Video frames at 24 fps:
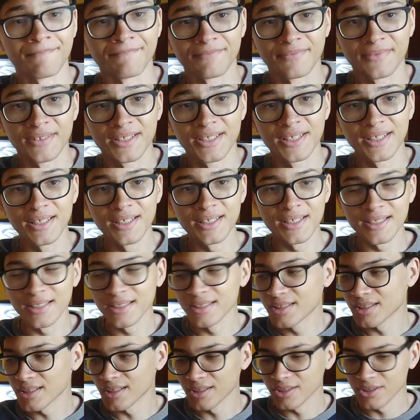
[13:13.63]
She
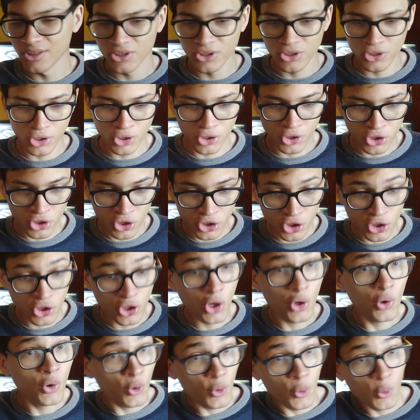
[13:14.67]
is
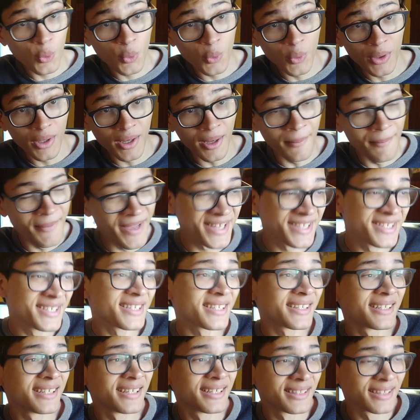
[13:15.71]
so
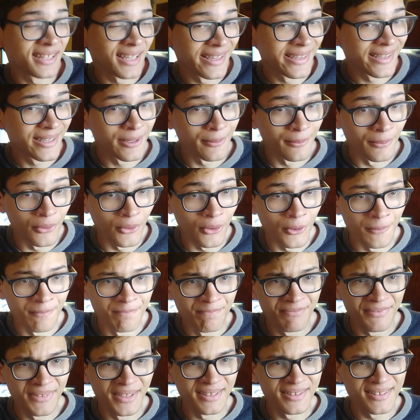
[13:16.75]
immensely likable.
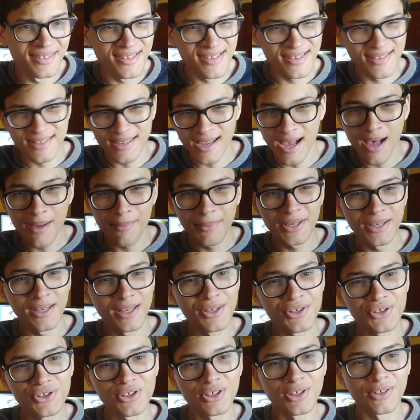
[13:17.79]
It's this
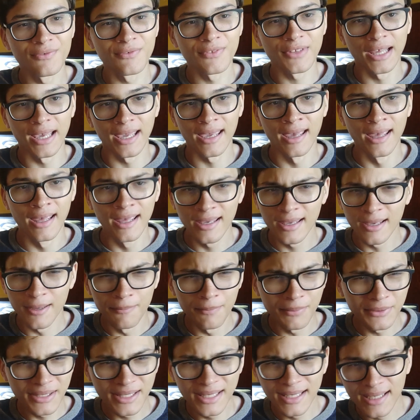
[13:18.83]
combination of like
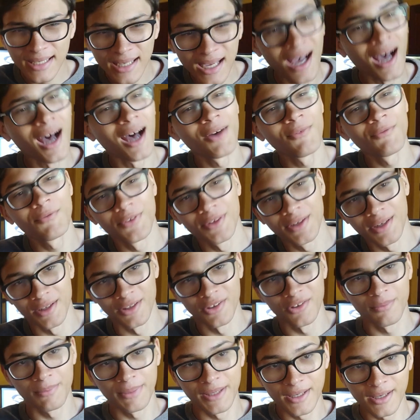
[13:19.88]
complete
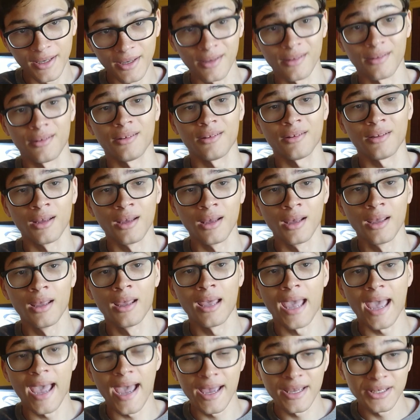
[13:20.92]
confidence, because
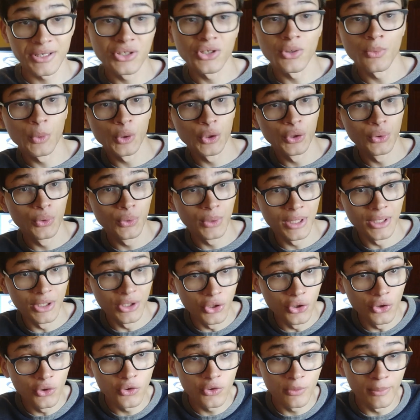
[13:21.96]
as someone who can
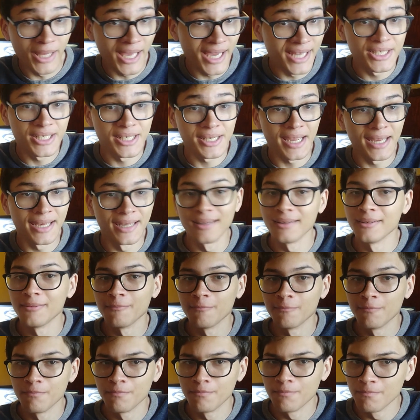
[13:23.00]
use magic, and
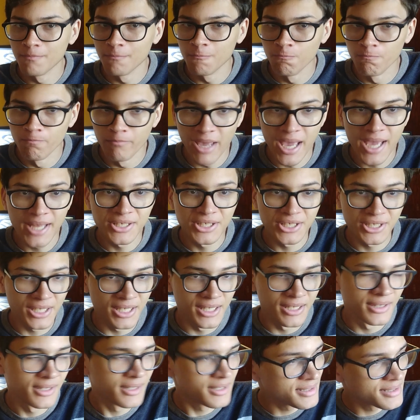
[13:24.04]
magic
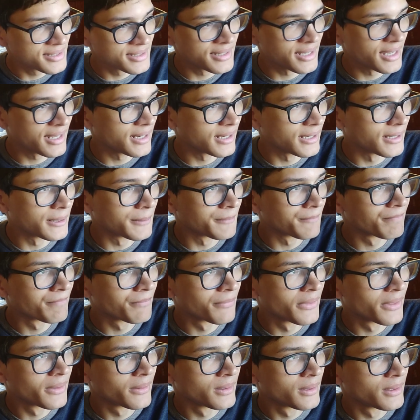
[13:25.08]
in this setting
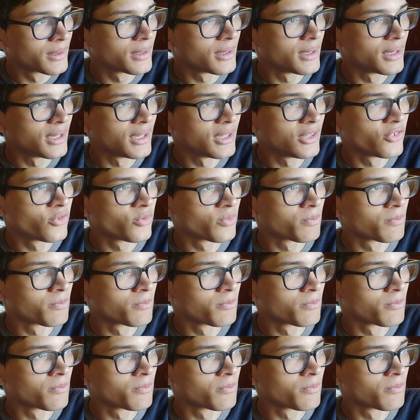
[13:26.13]
is